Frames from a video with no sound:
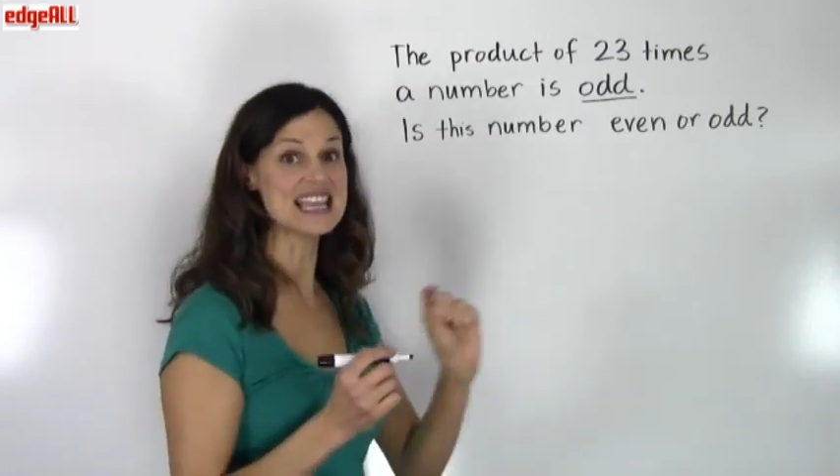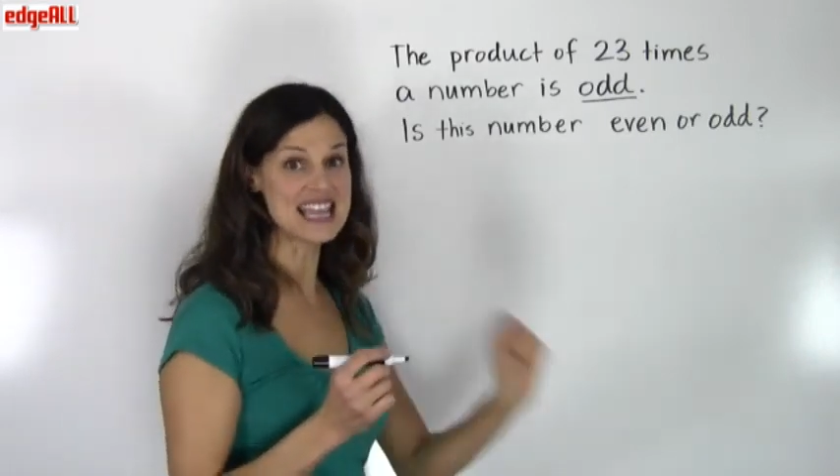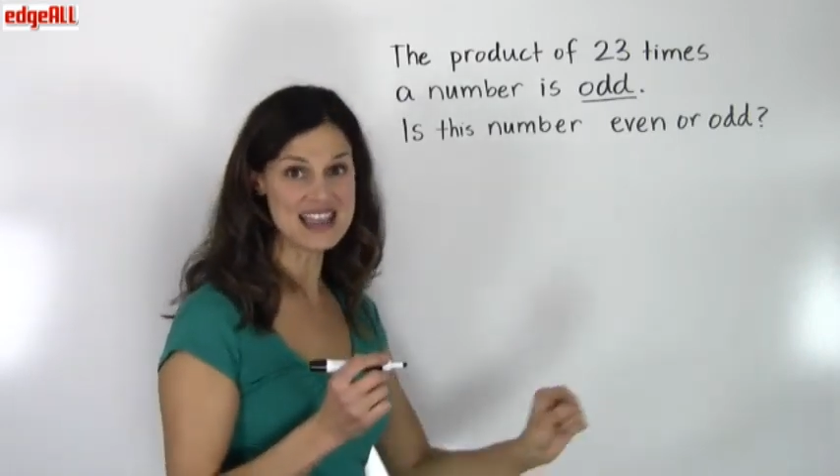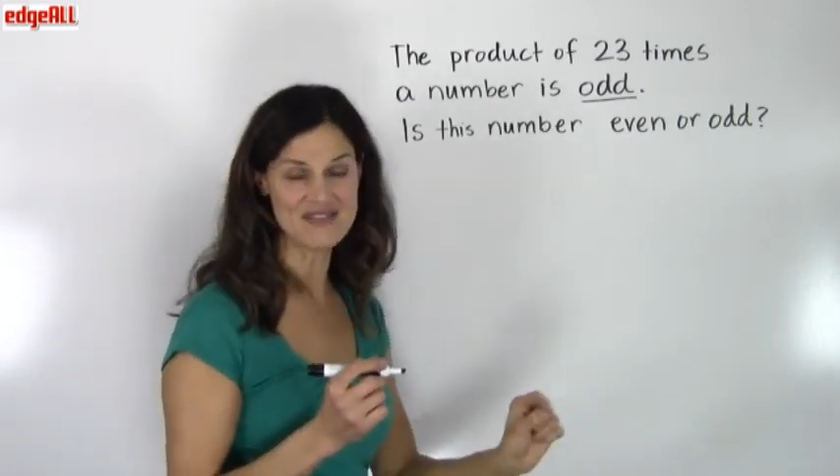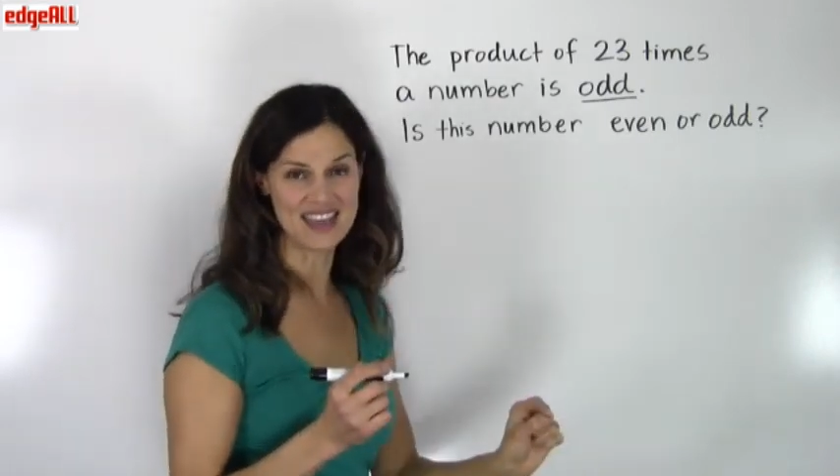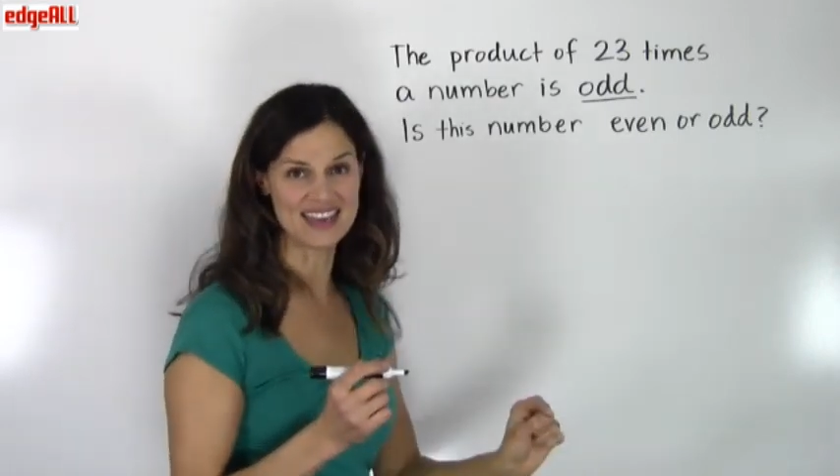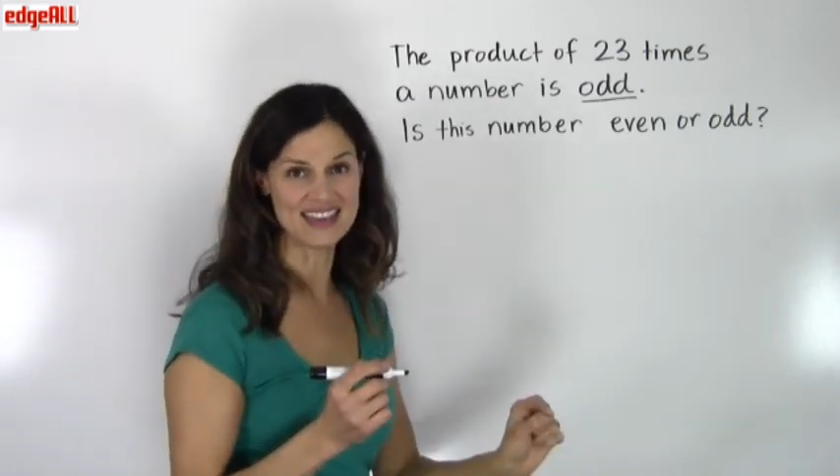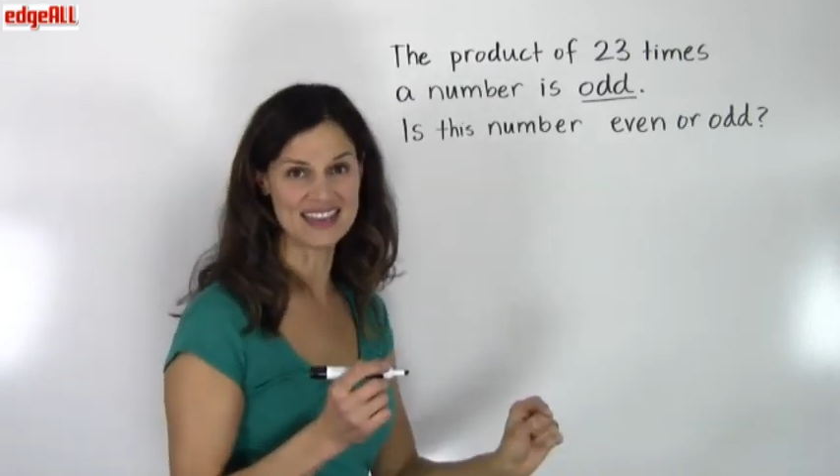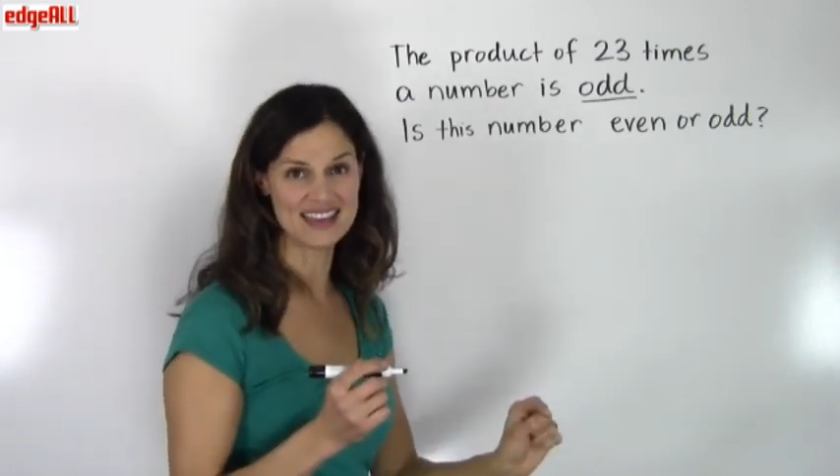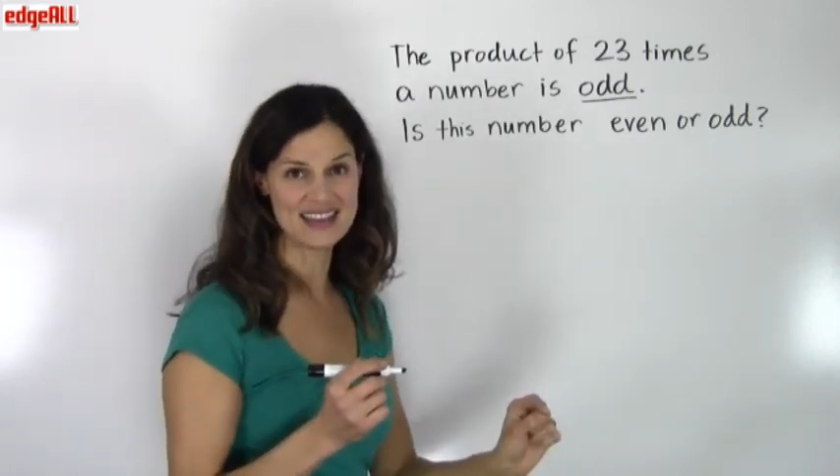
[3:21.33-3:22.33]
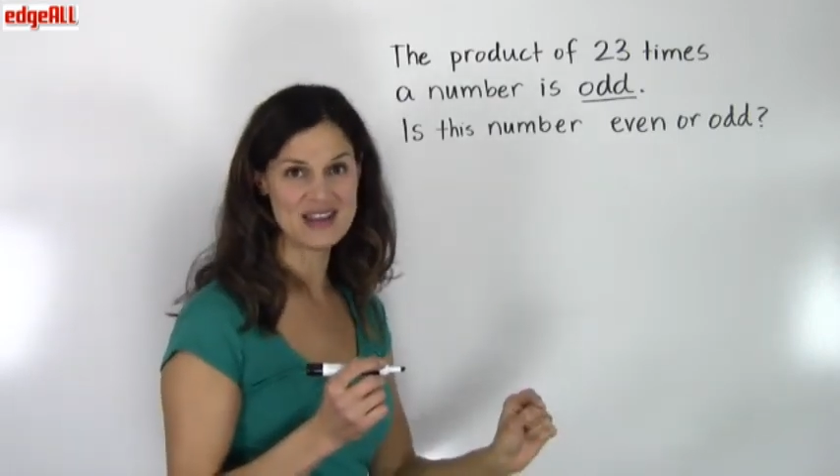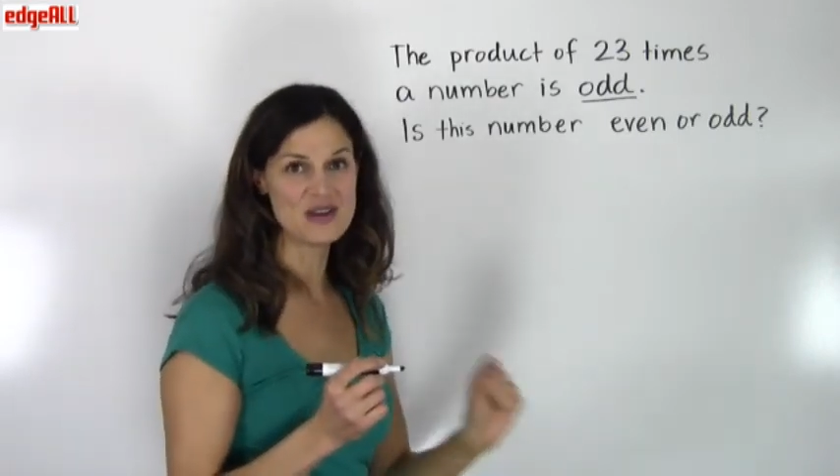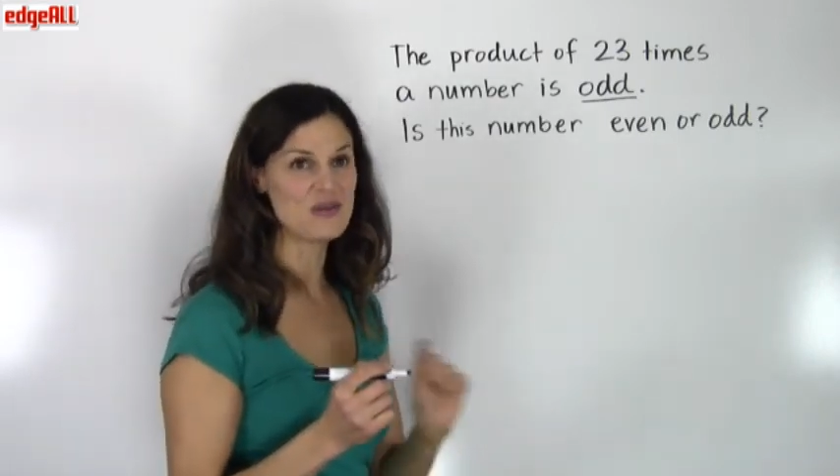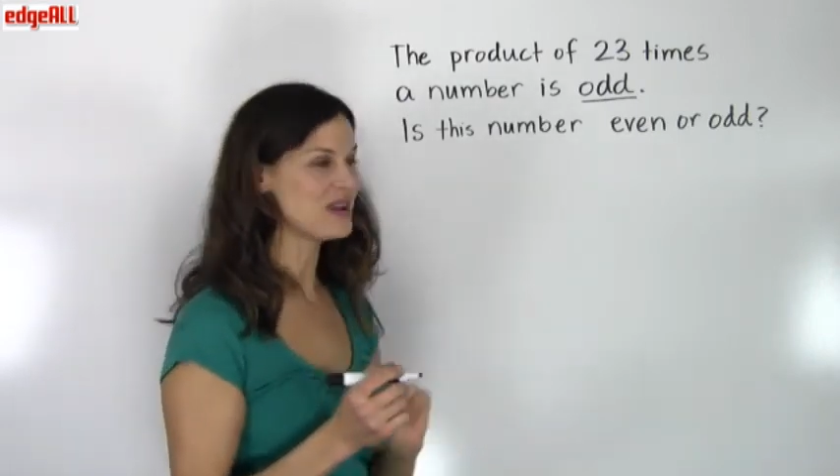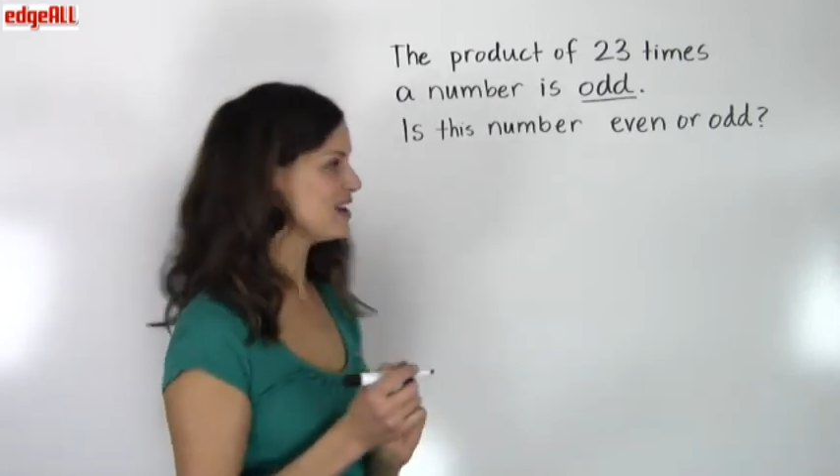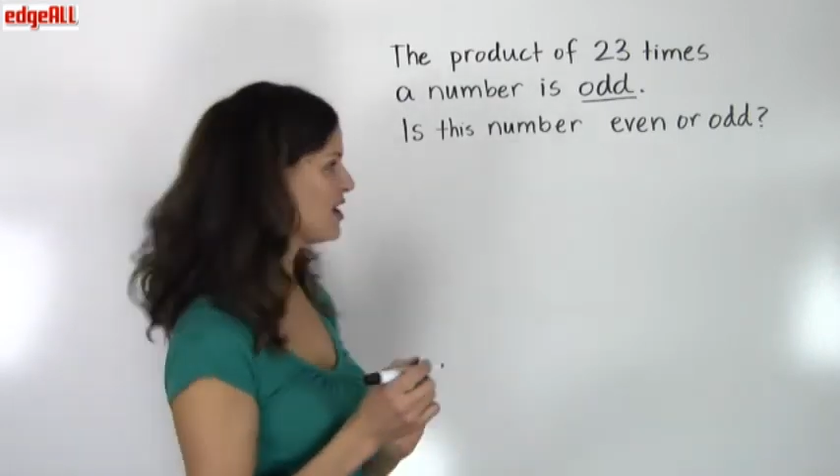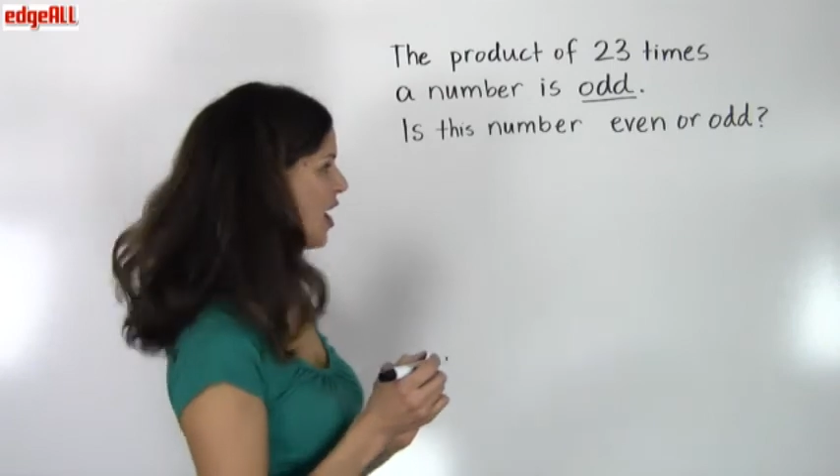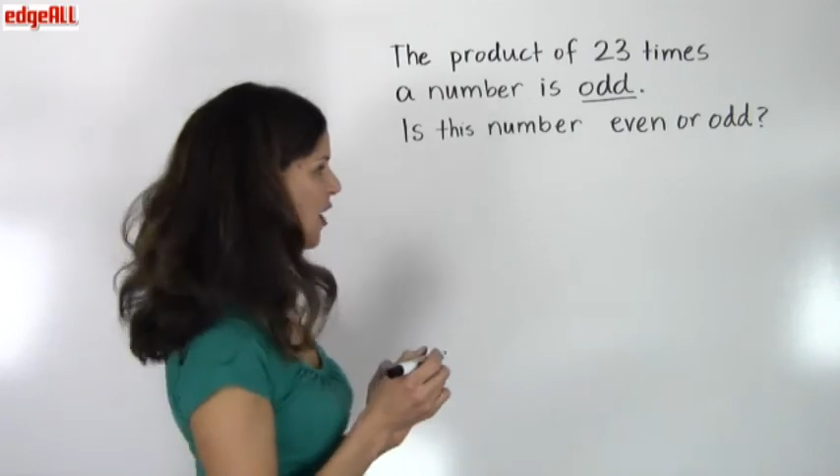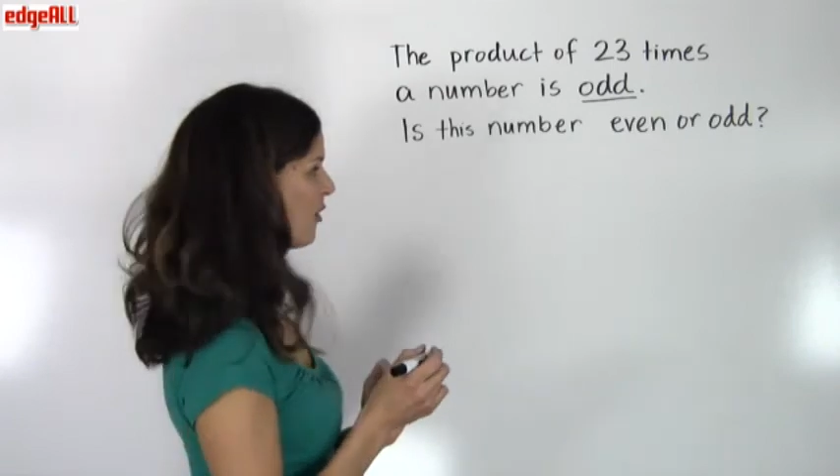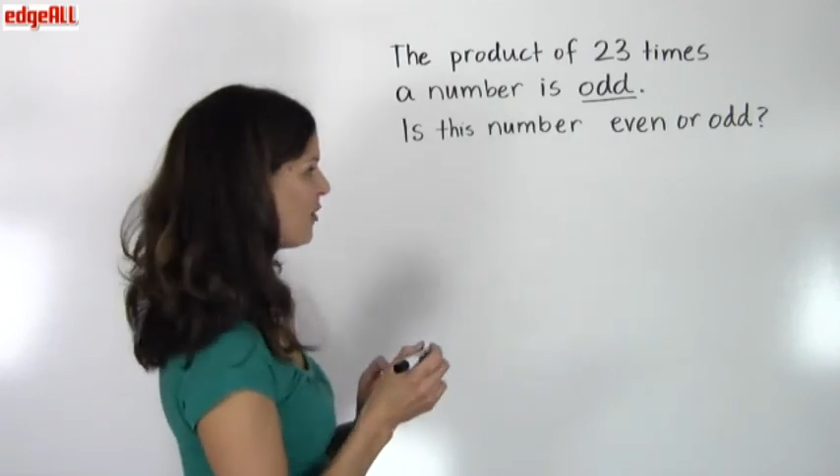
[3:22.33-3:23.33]
even, we
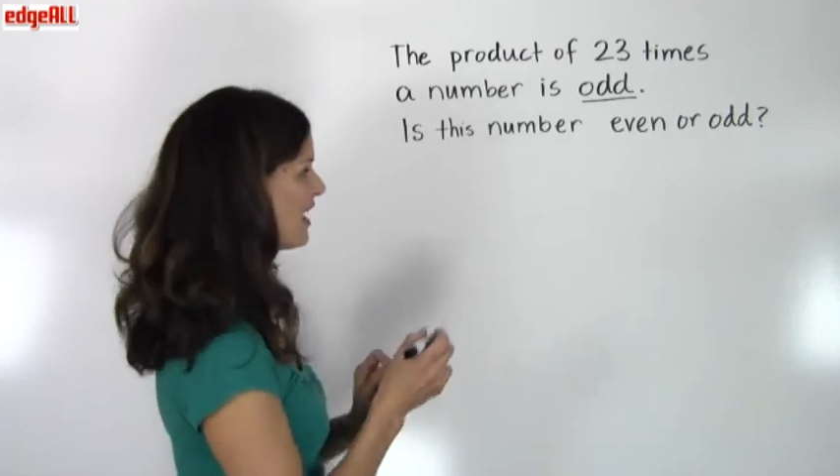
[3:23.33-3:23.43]
know